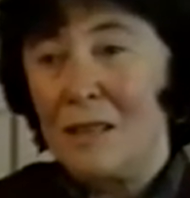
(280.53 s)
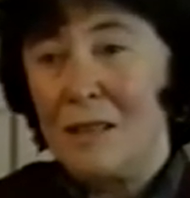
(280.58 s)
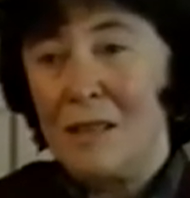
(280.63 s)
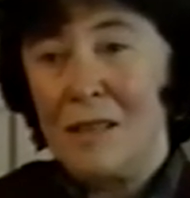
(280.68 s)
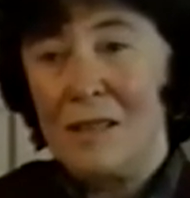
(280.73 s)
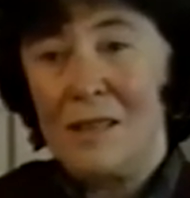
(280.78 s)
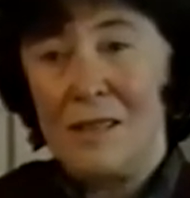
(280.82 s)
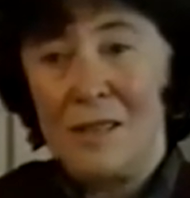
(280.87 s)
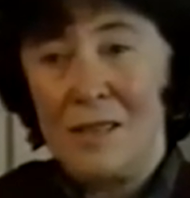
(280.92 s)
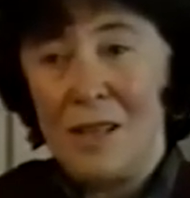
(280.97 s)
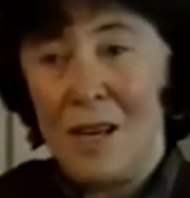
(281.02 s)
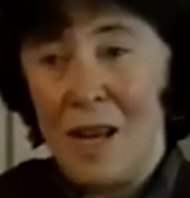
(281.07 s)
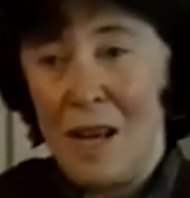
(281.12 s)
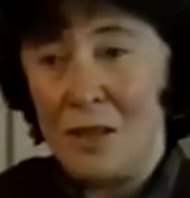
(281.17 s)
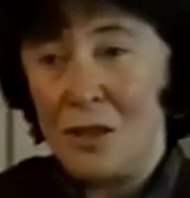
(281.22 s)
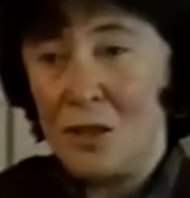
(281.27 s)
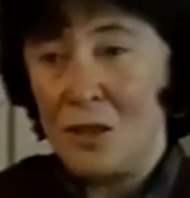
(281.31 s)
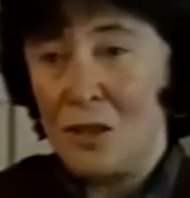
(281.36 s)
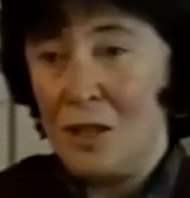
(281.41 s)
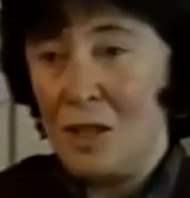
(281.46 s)
this
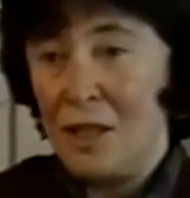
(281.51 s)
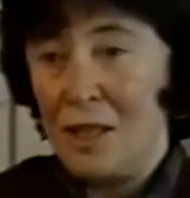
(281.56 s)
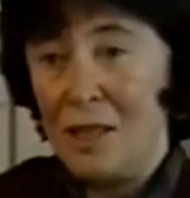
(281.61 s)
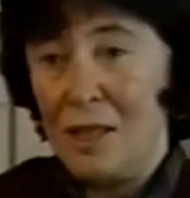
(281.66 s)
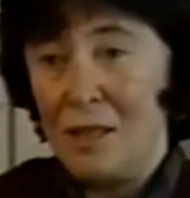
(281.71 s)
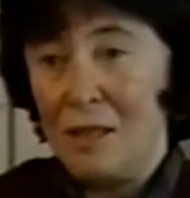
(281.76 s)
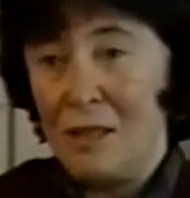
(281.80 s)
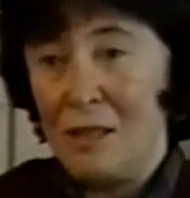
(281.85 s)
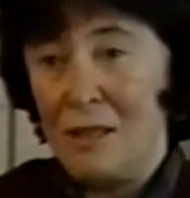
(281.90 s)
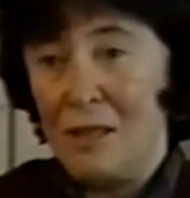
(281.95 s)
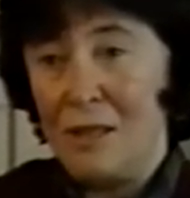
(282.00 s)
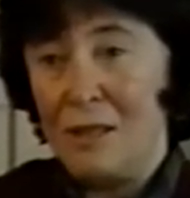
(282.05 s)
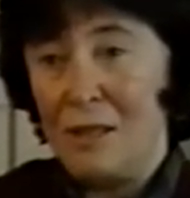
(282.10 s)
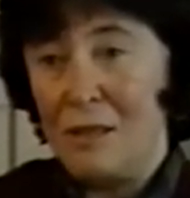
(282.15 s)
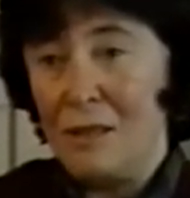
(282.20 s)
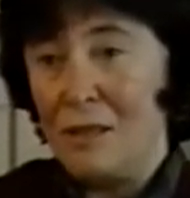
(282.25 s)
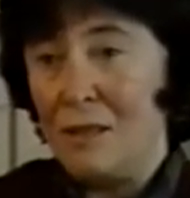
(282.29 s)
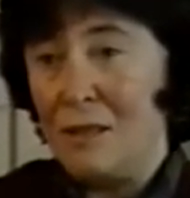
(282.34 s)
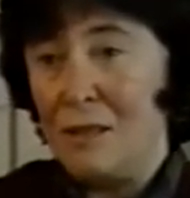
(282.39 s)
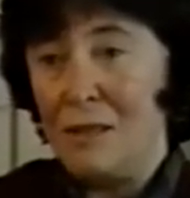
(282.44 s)
tragedy
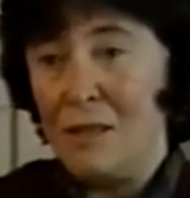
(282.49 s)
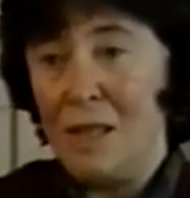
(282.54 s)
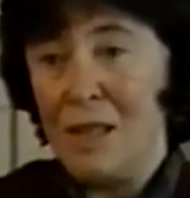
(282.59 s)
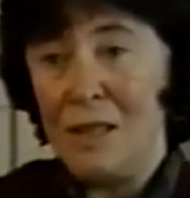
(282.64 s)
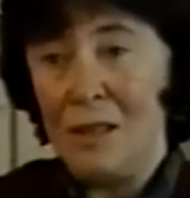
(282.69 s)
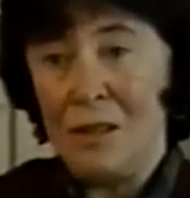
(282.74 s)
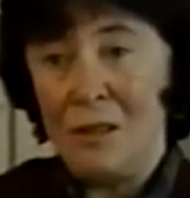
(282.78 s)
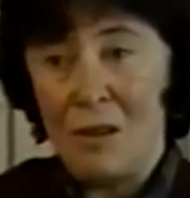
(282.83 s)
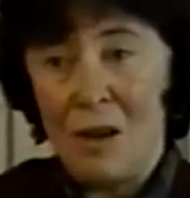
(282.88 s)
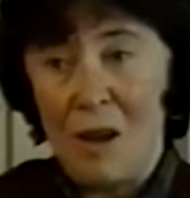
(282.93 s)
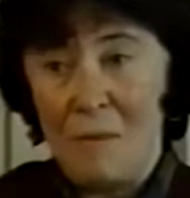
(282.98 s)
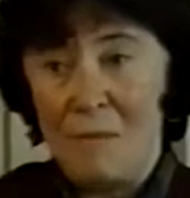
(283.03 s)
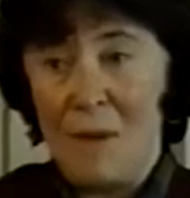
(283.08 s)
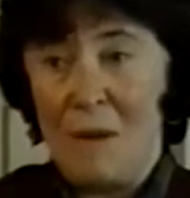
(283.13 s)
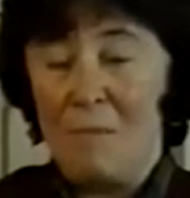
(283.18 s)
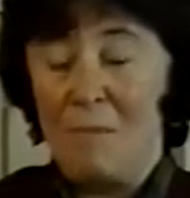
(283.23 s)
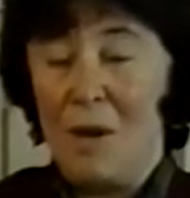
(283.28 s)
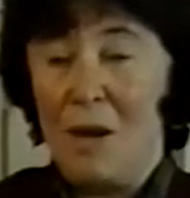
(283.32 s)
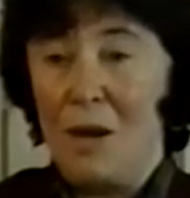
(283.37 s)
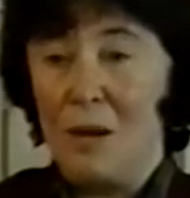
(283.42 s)
did come
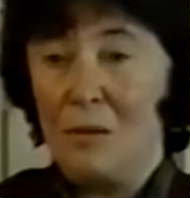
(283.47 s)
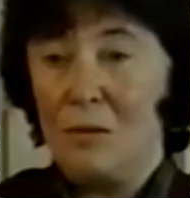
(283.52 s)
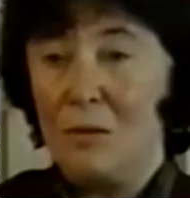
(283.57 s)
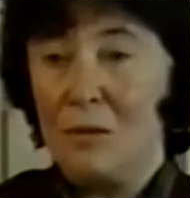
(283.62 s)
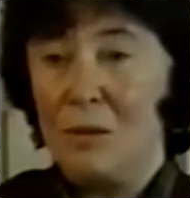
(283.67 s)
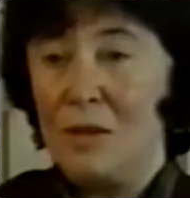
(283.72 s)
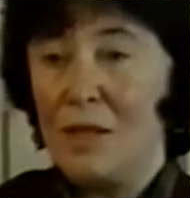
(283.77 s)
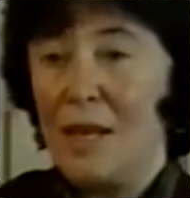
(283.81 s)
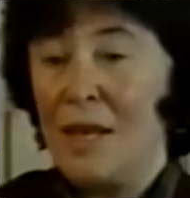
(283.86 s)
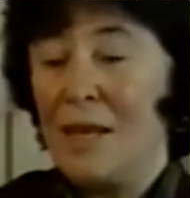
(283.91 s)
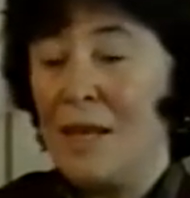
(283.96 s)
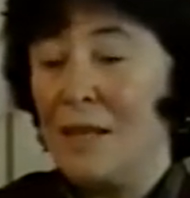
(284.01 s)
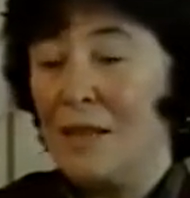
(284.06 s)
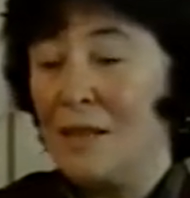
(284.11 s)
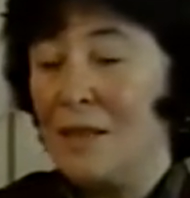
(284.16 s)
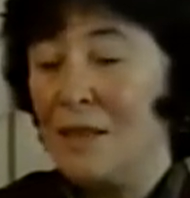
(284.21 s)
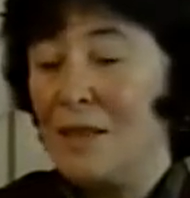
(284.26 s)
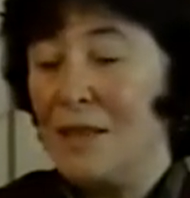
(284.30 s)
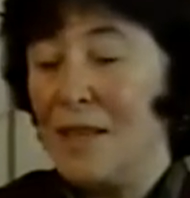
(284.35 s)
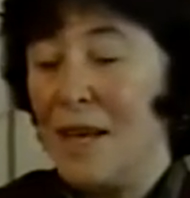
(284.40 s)
about
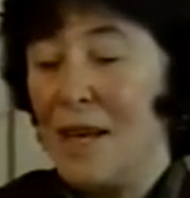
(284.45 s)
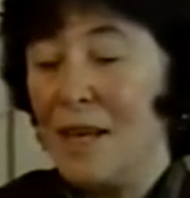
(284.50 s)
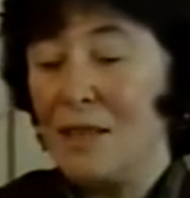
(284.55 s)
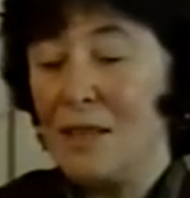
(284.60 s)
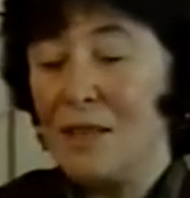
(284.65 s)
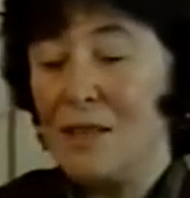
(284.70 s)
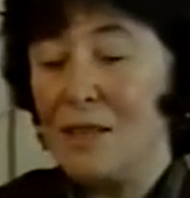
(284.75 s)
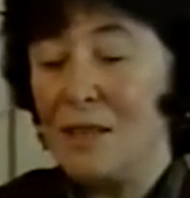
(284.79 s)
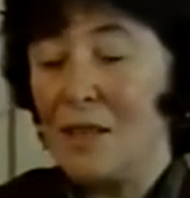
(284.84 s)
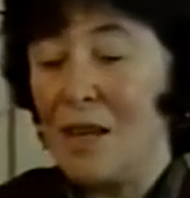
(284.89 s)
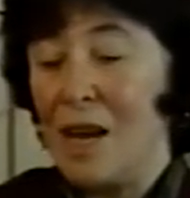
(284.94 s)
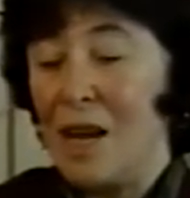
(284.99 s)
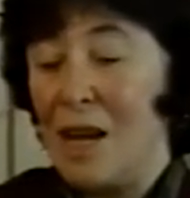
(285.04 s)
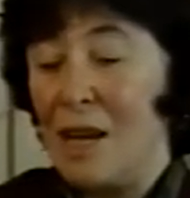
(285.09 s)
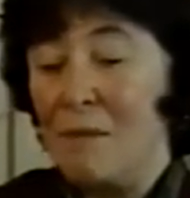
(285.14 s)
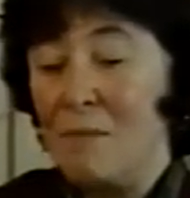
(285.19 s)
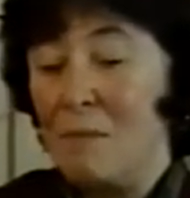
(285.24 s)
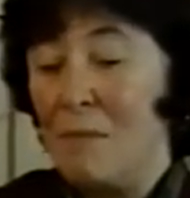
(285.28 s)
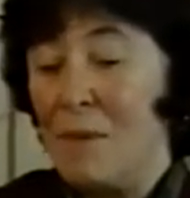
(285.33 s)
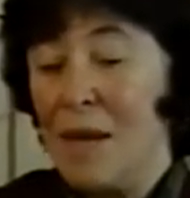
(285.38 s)
and that
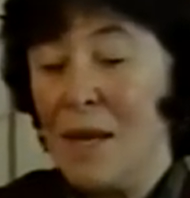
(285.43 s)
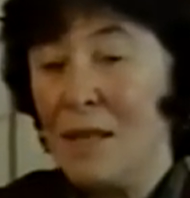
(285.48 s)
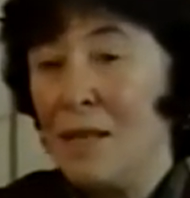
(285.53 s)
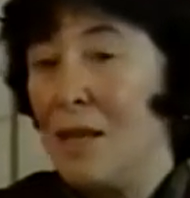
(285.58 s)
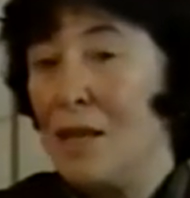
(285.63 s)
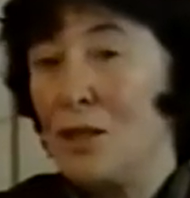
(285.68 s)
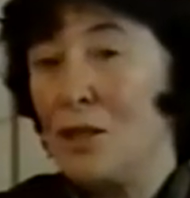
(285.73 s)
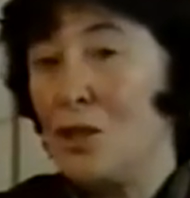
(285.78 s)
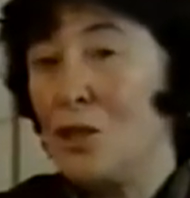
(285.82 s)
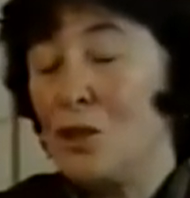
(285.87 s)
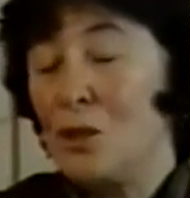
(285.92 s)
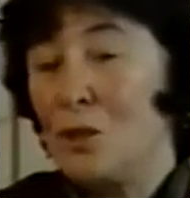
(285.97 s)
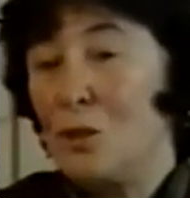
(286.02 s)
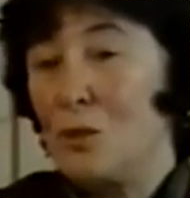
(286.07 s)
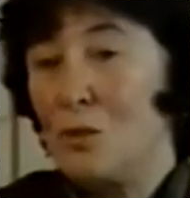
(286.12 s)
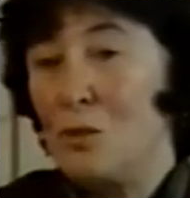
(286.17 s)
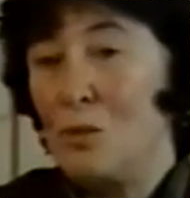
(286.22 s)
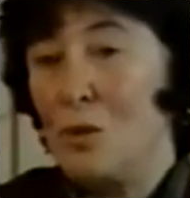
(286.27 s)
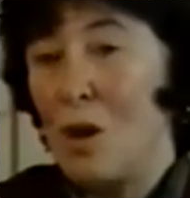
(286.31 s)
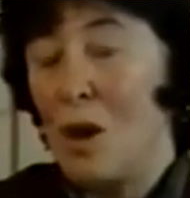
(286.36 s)
I
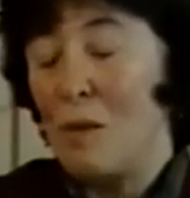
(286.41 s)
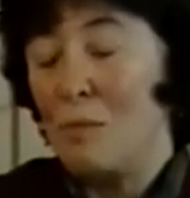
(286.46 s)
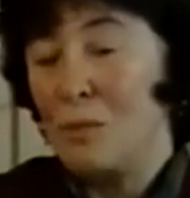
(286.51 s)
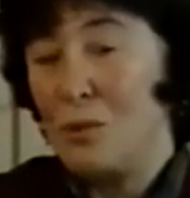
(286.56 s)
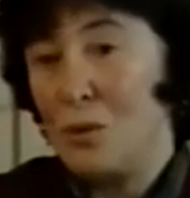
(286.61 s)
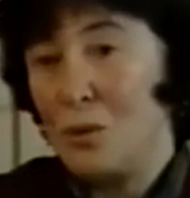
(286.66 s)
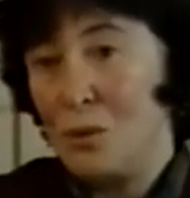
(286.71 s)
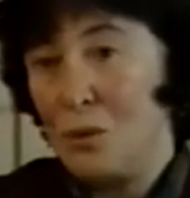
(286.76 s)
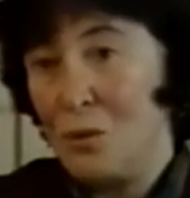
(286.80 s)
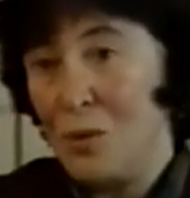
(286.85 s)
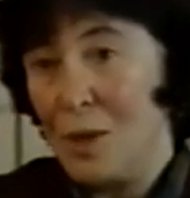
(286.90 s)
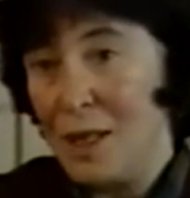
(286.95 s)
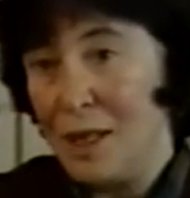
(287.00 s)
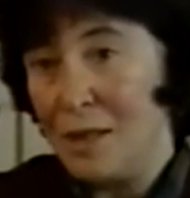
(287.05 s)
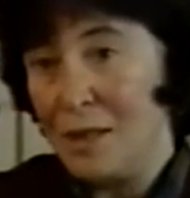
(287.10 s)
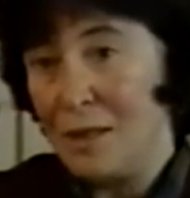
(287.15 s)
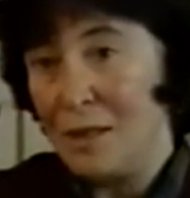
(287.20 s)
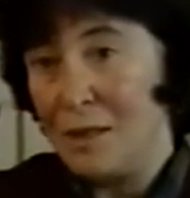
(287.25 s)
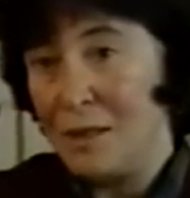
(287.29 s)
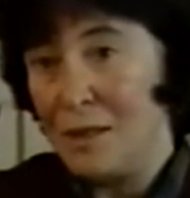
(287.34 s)
managed to come through
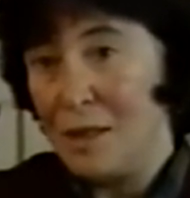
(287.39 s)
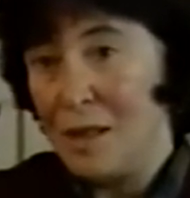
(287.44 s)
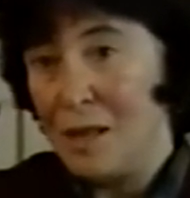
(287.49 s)
it,